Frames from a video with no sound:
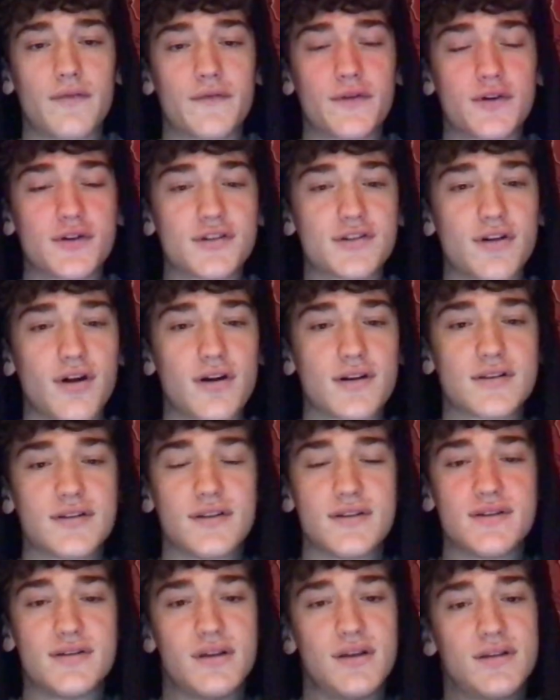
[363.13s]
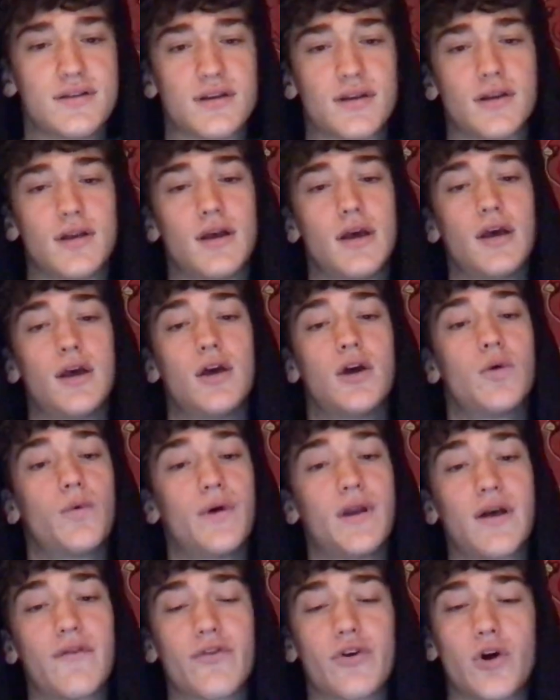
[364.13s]
first starts in the season.
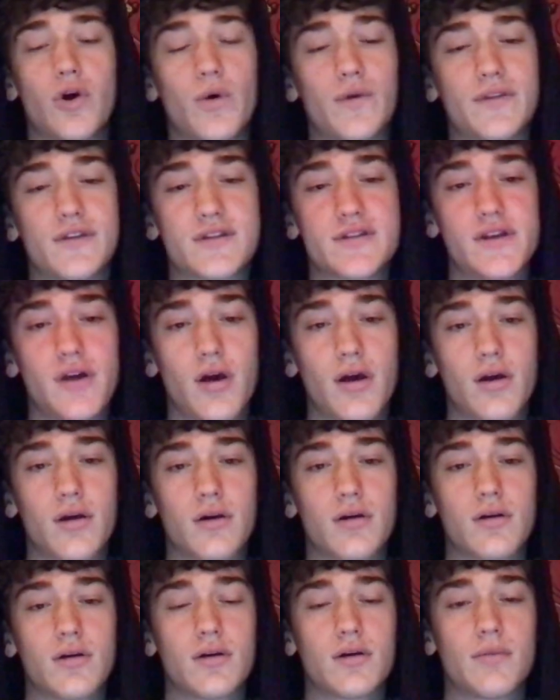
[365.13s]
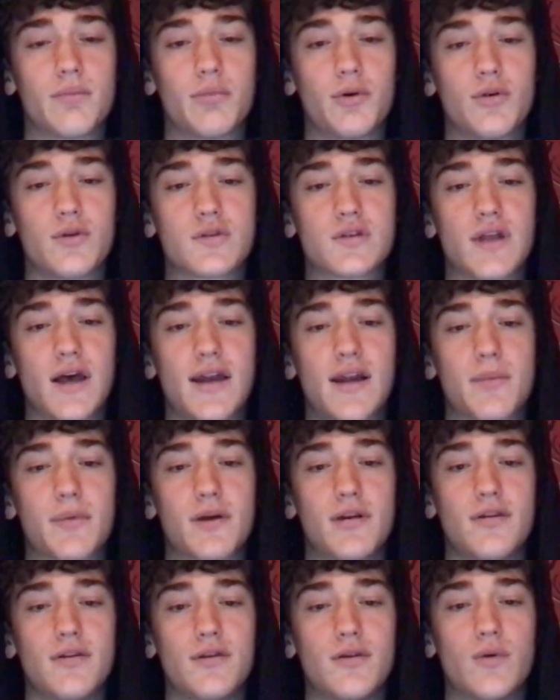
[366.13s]
We never know what this young Bulls lineup
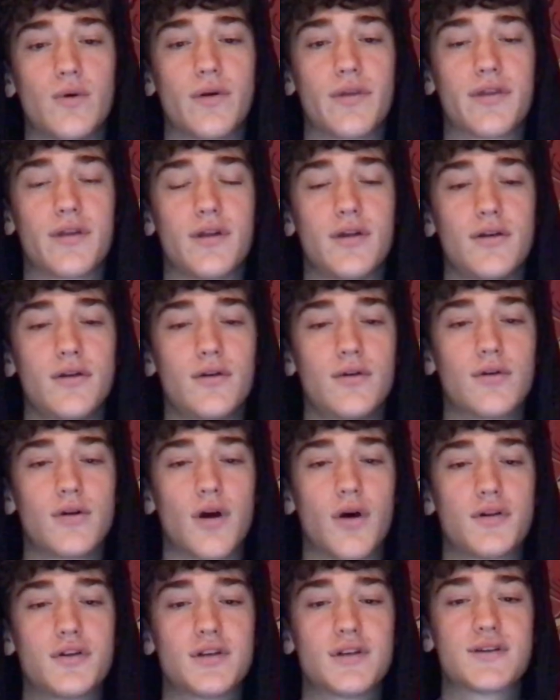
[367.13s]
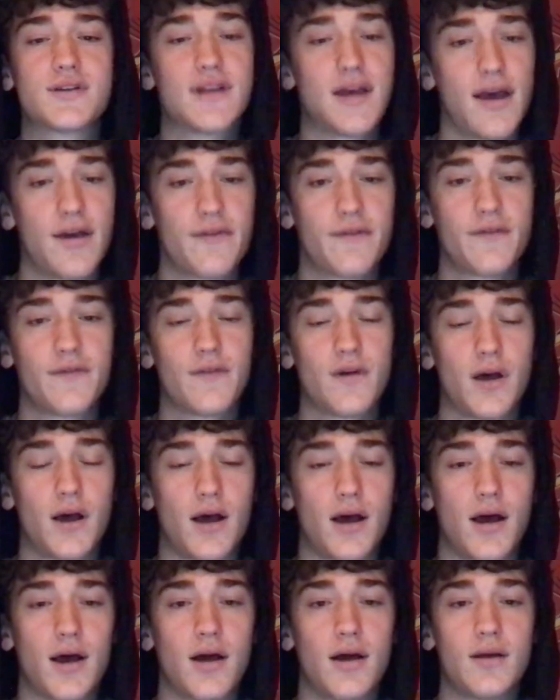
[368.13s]
can do with the new coaching staff,
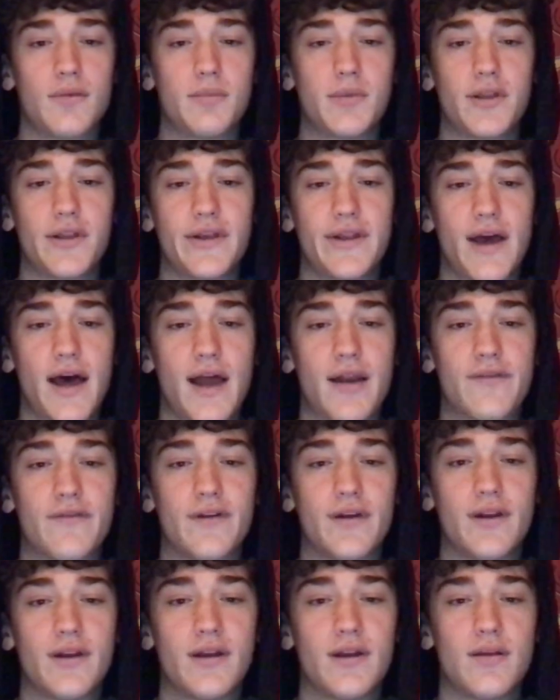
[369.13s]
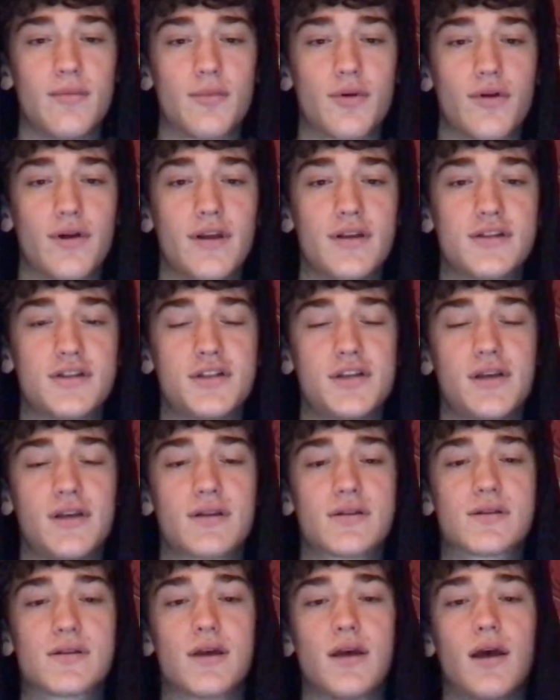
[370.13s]
Billy Donovan and Maurice
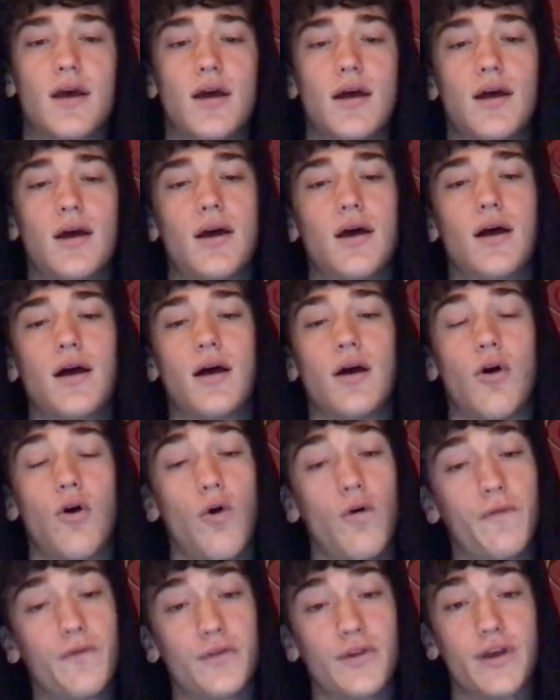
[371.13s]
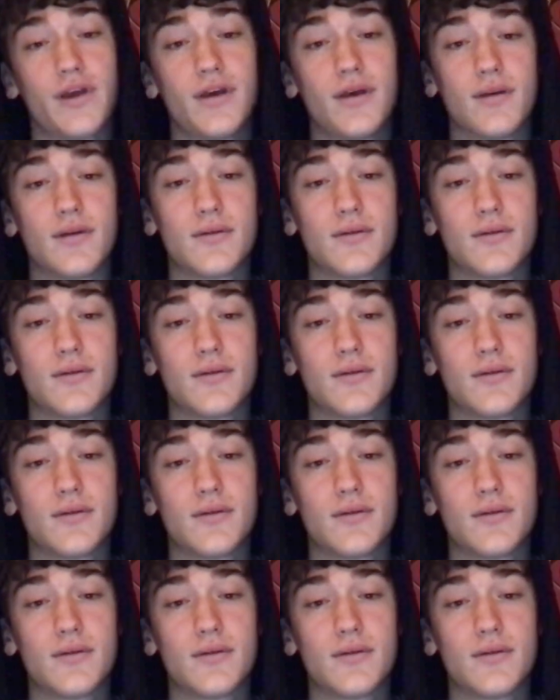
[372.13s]
Cheeks. Hopefully,